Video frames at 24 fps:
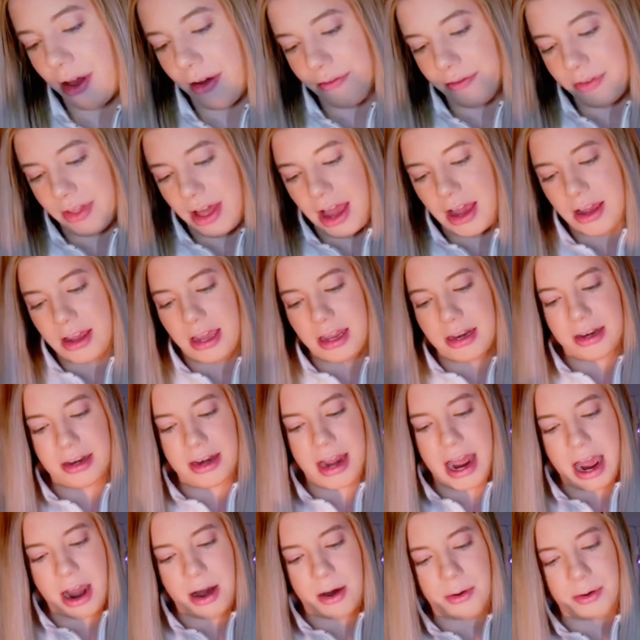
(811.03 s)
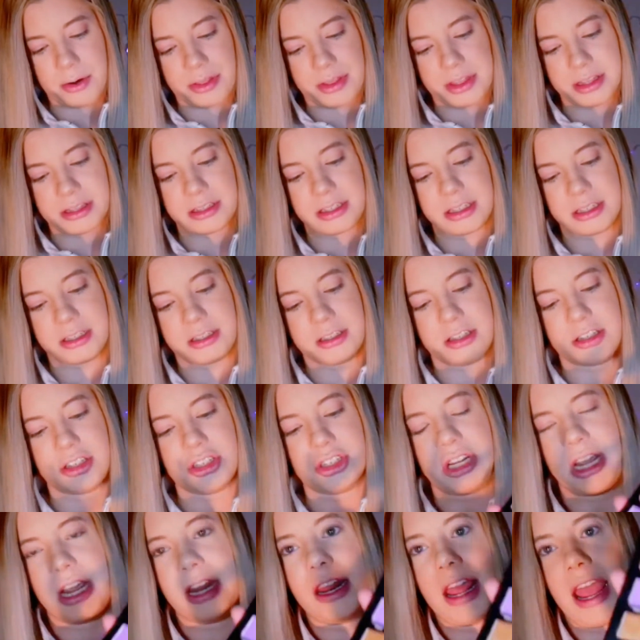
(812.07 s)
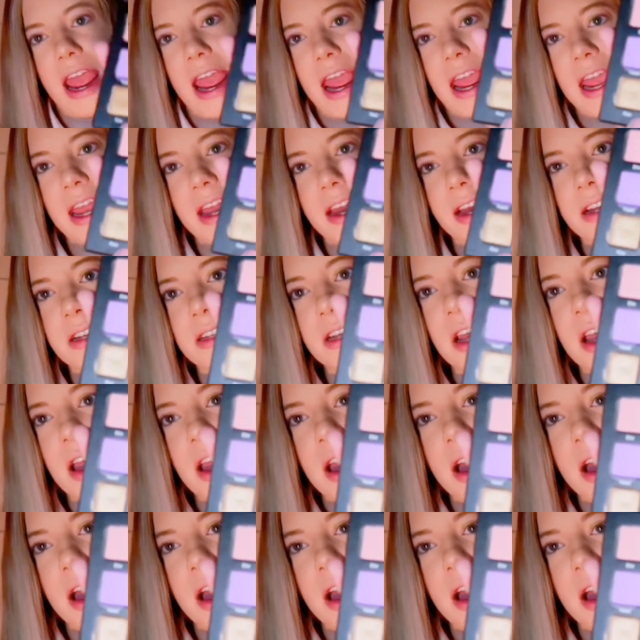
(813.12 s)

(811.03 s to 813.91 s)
that. And now this is the shade And.